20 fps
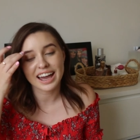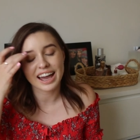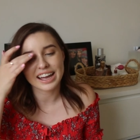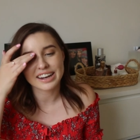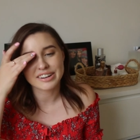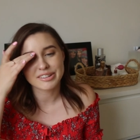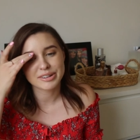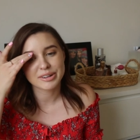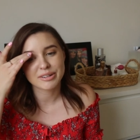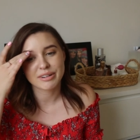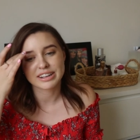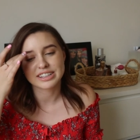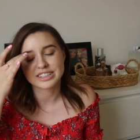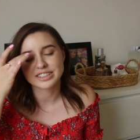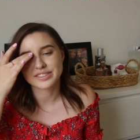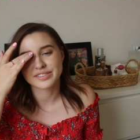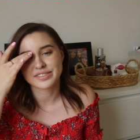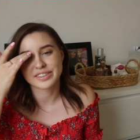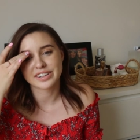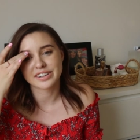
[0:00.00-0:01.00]
I don't know, I
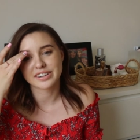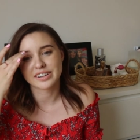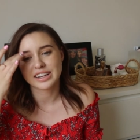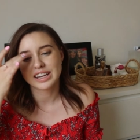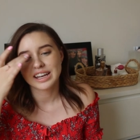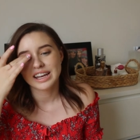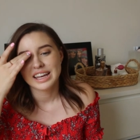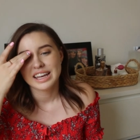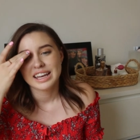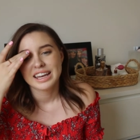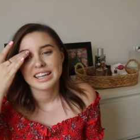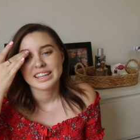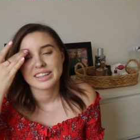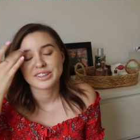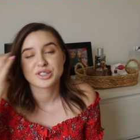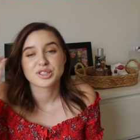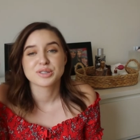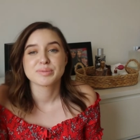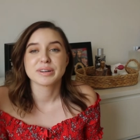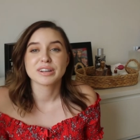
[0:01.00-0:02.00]
just feel
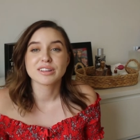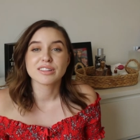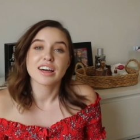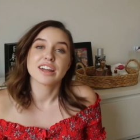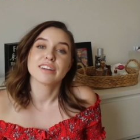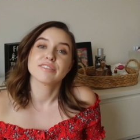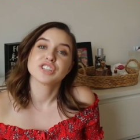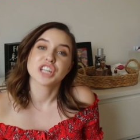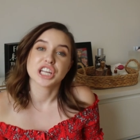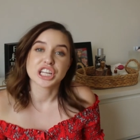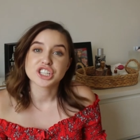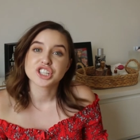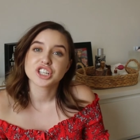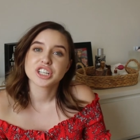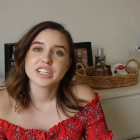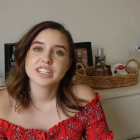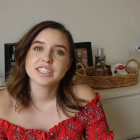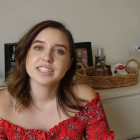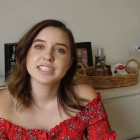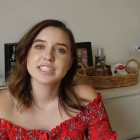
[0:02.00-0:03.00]
there's just been a lot of
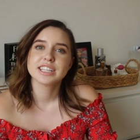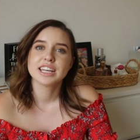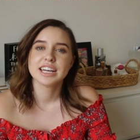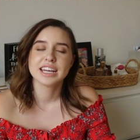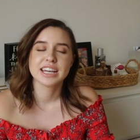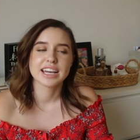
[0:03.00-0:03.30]
changes